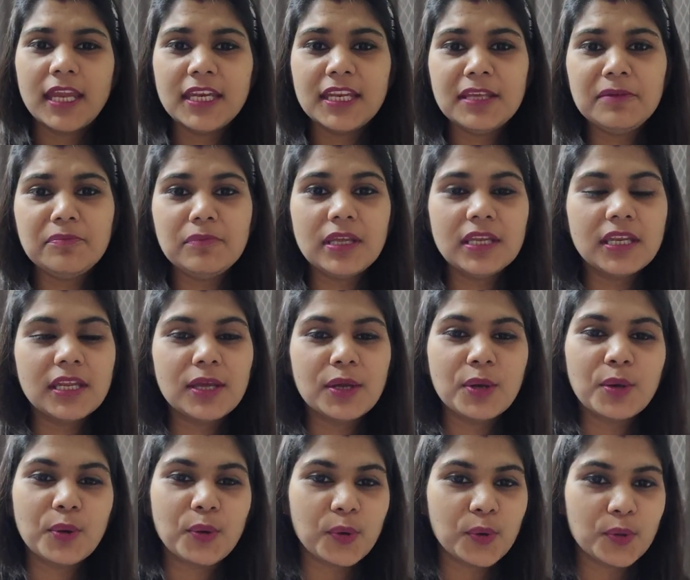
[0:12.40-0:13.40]
any
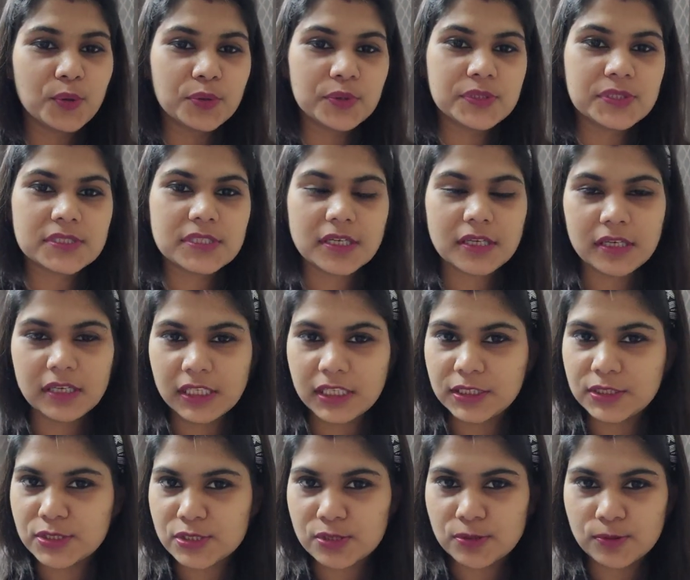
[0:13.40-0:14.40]
meeting host
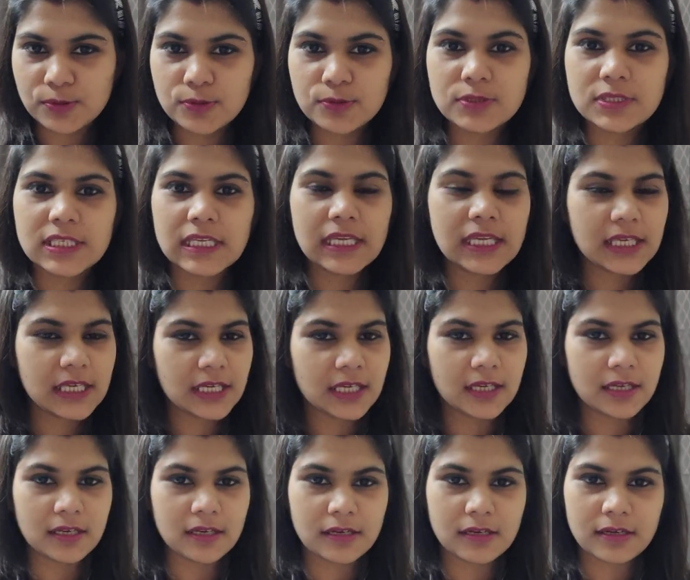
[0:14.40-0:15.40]
needs to take
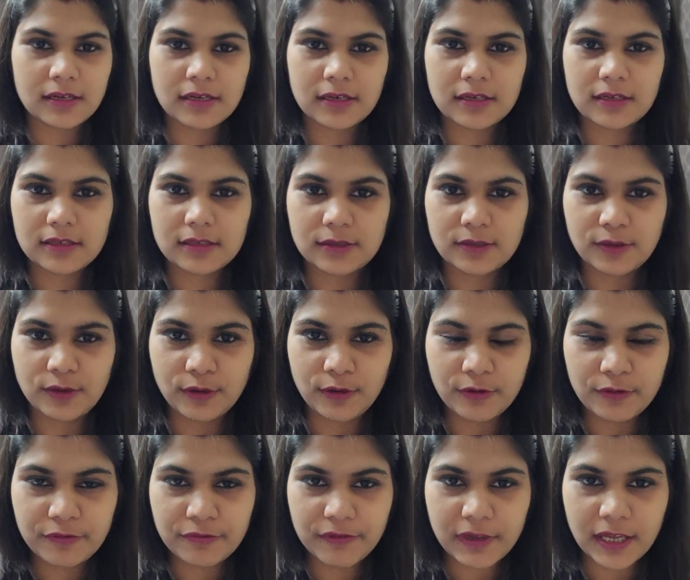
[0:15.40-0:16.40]
care
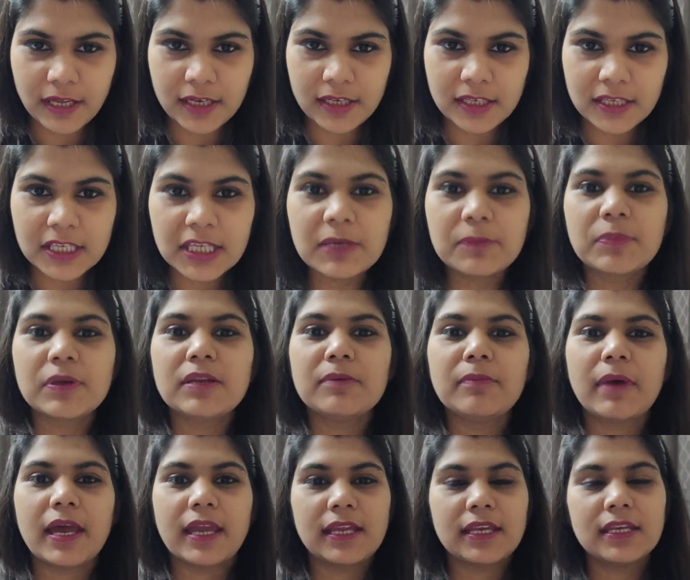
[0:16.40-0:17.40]
of and keep
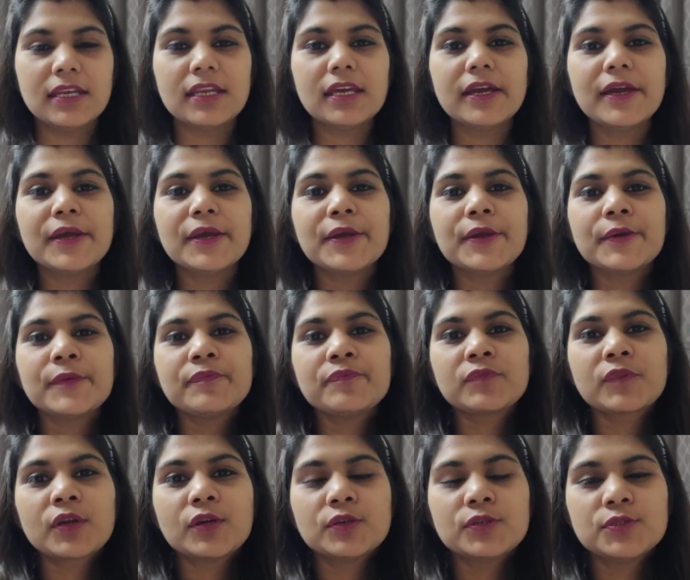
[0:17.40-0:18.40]
in mind.
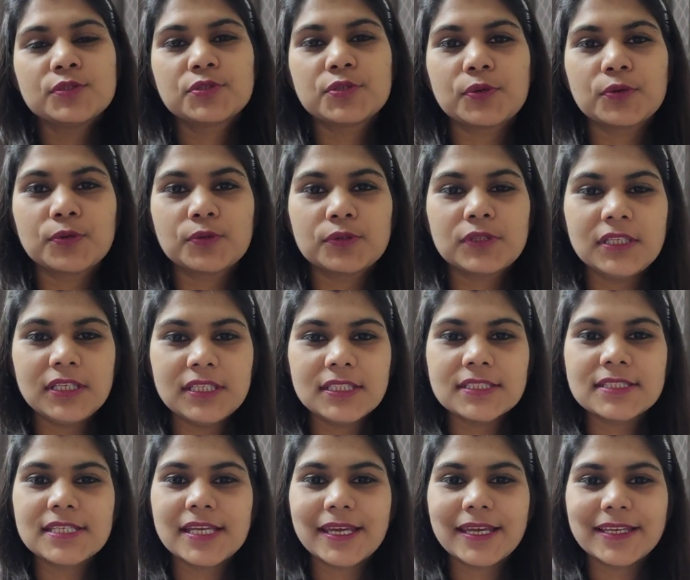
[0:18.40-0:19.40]
So
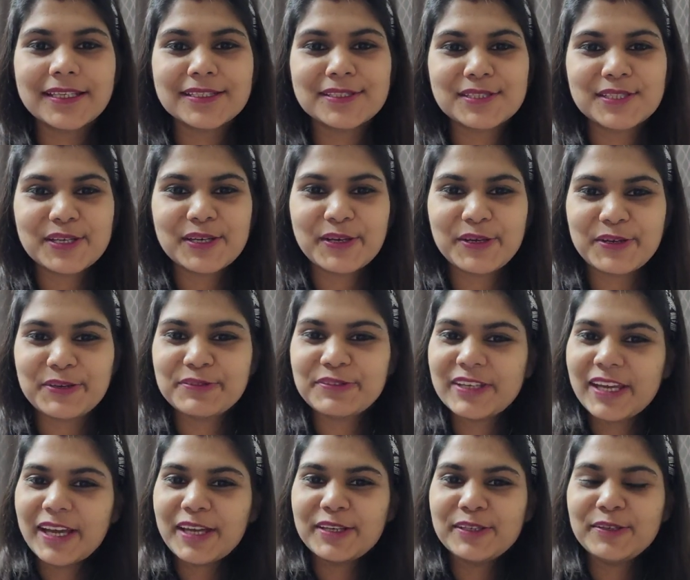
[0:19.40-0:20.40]
these days
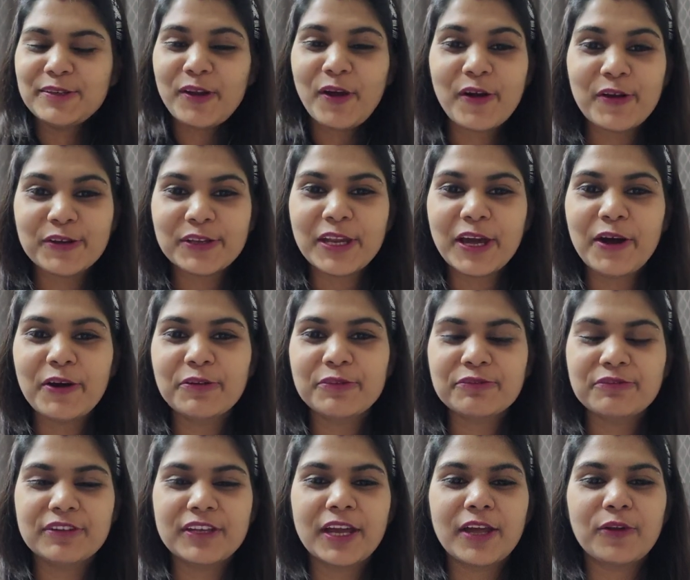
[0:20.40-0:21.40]
we are in
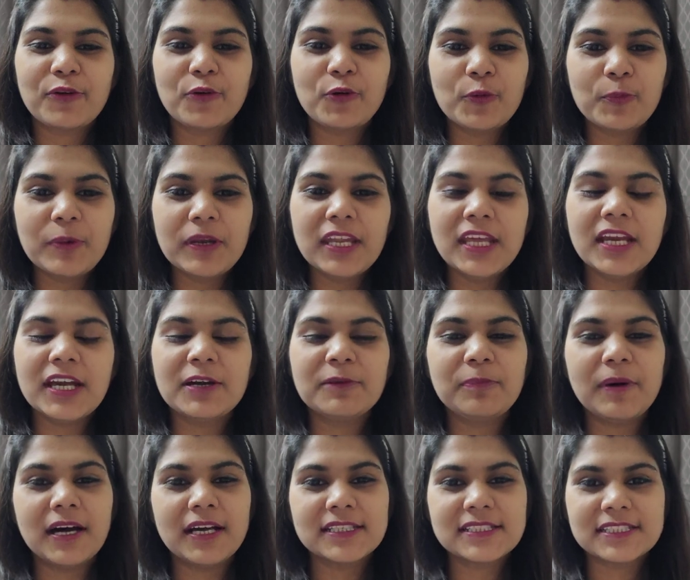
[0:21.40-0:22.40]
lockdown, we are opening
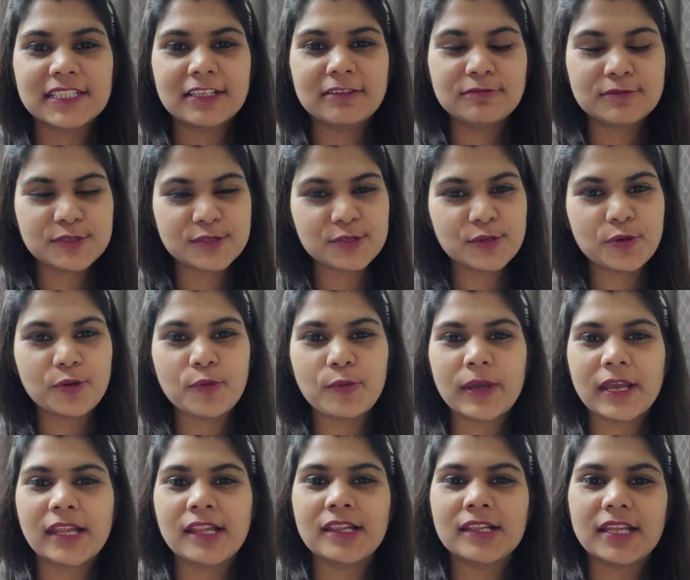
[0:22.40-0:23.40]
up ourselves so
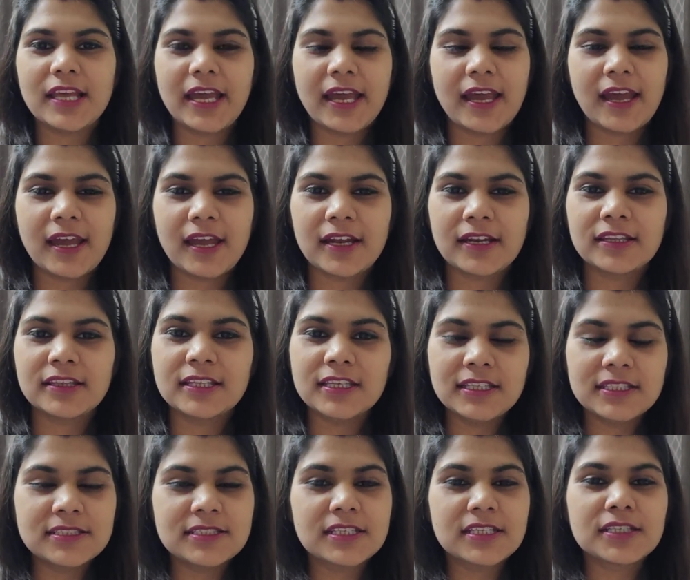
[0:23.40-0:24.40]
well, and
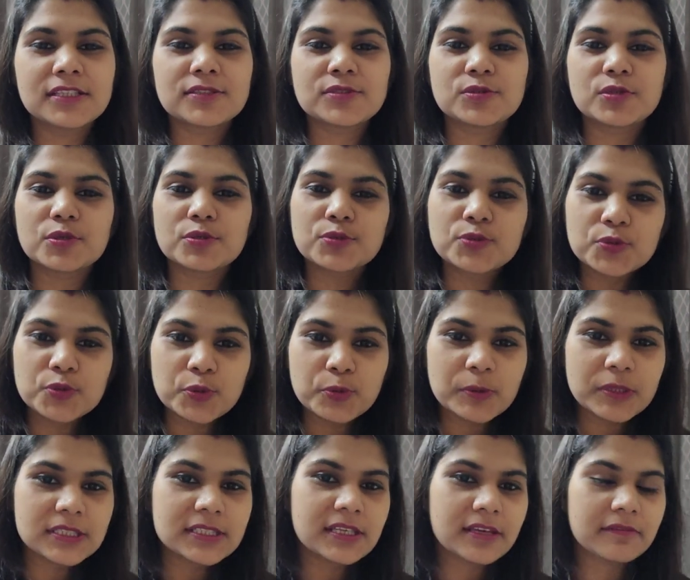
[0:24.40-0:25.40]
these days
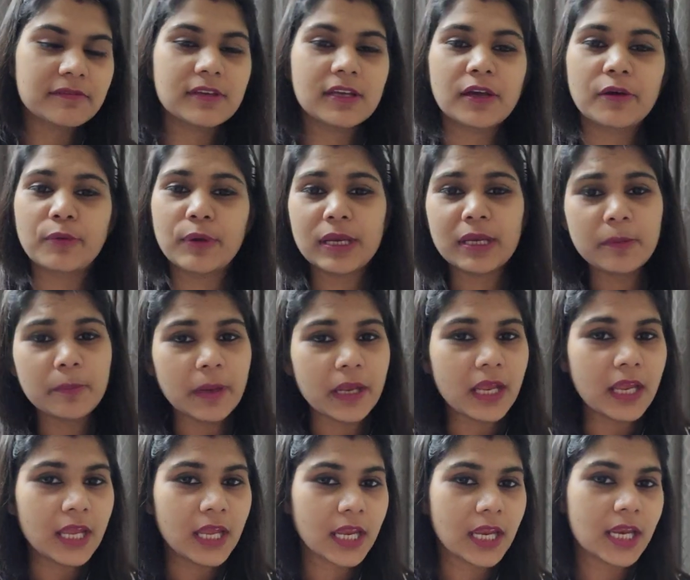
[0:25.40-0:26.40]
Zoom is having a very
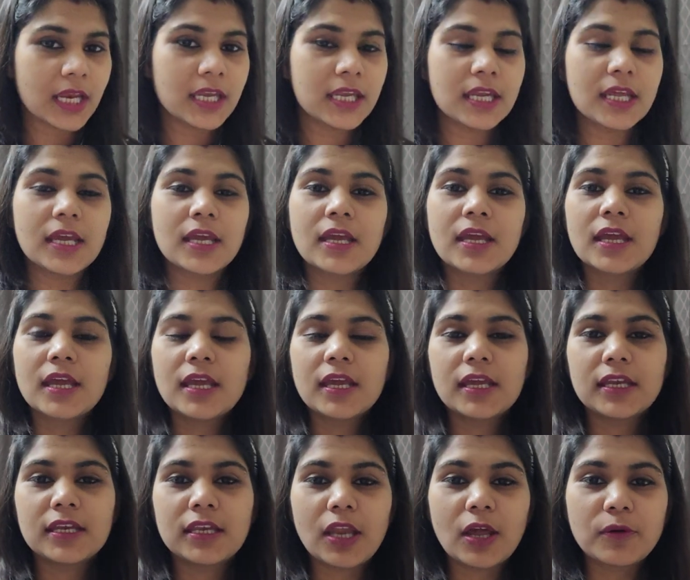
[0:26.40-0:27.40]
big hit
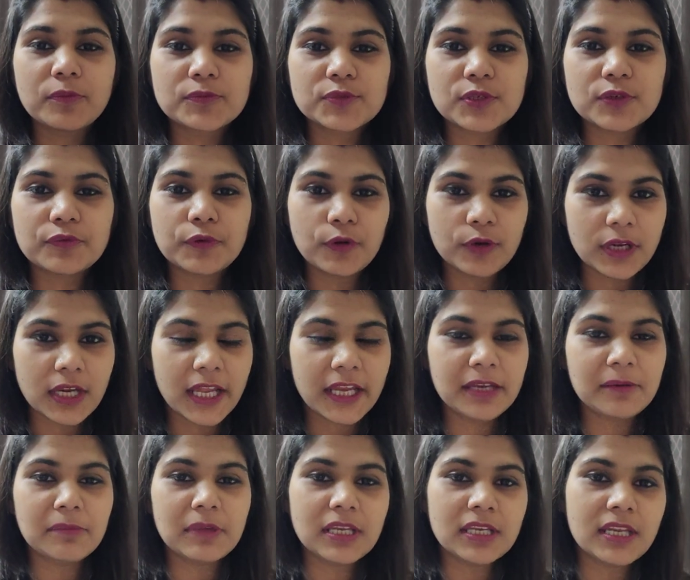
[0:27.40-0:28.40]
in terms of
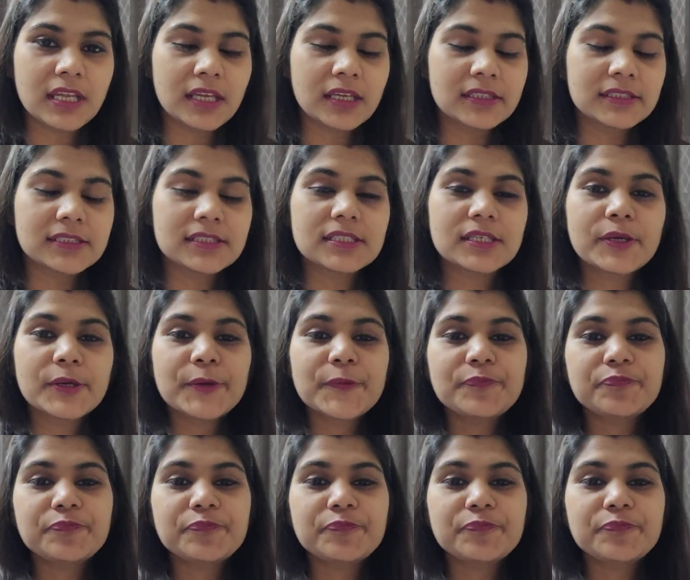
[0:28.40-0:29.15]
online meetings.